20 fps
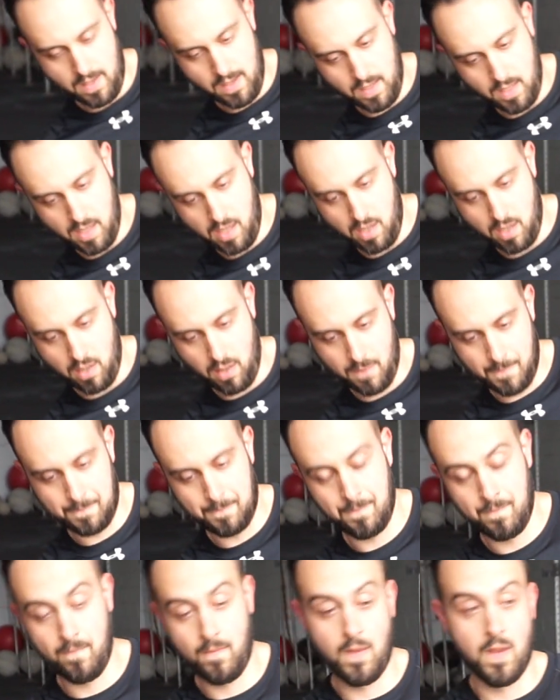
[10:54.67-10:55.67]
and here.
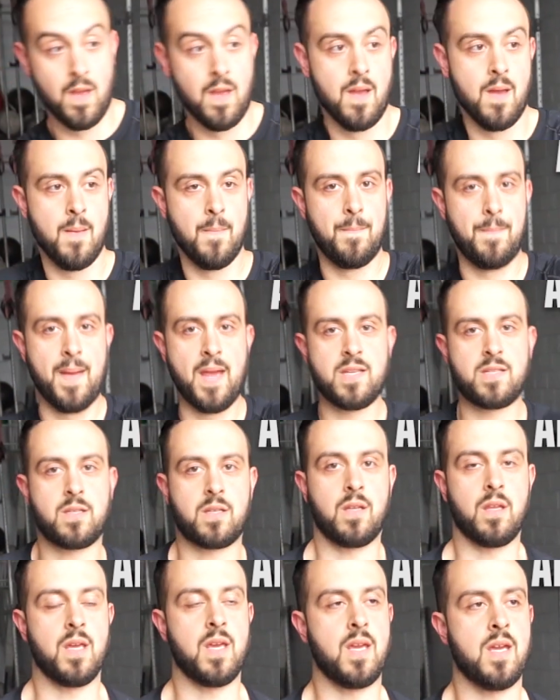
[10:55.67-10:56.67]

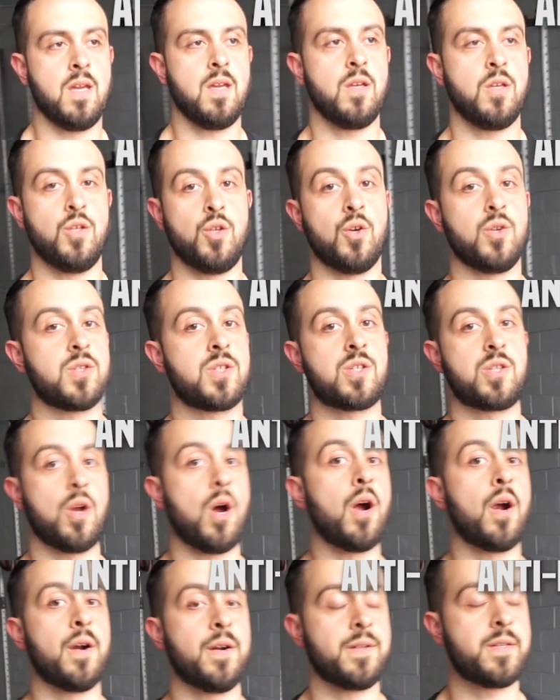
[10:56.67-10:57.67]
Basically, you'll
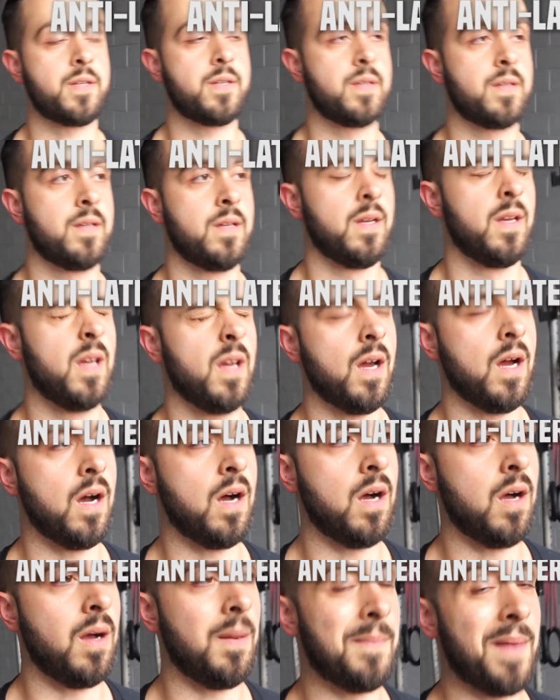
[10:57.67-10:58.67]
start
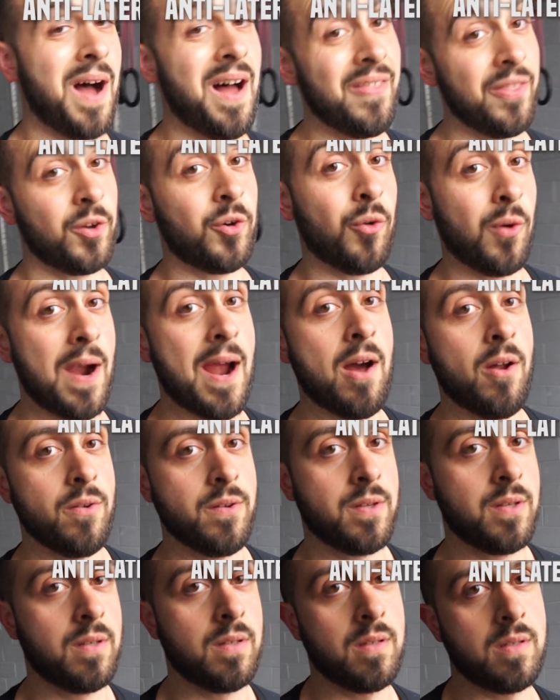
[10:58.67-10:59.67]
on the
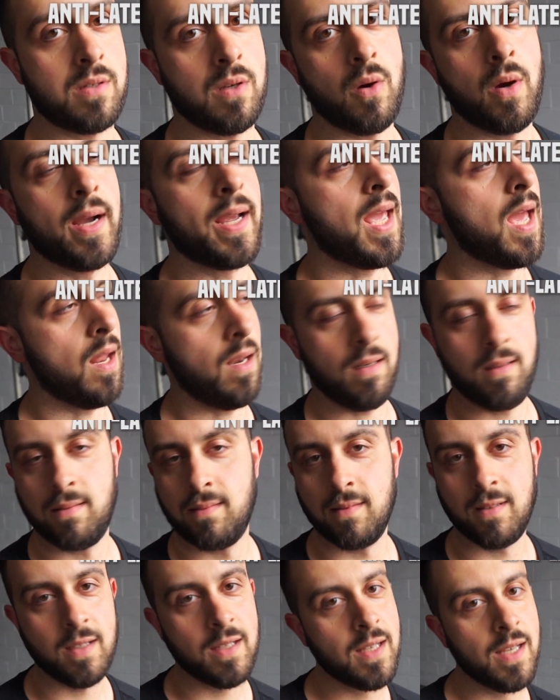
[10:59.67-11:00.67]
ground. So again,
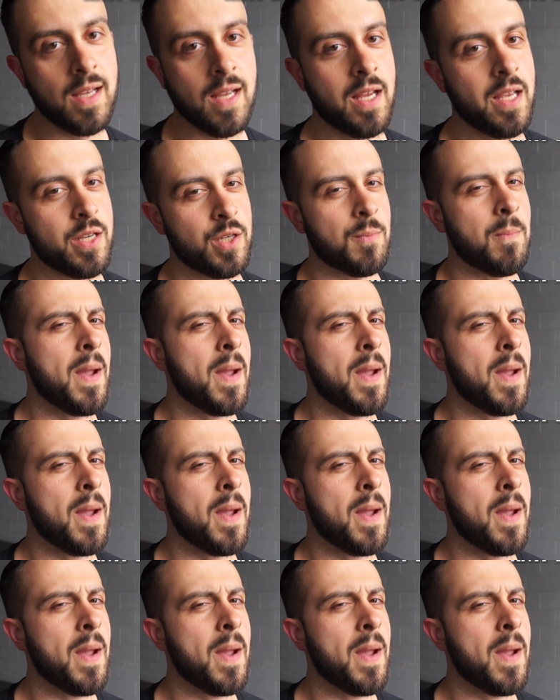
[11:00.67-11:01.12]
you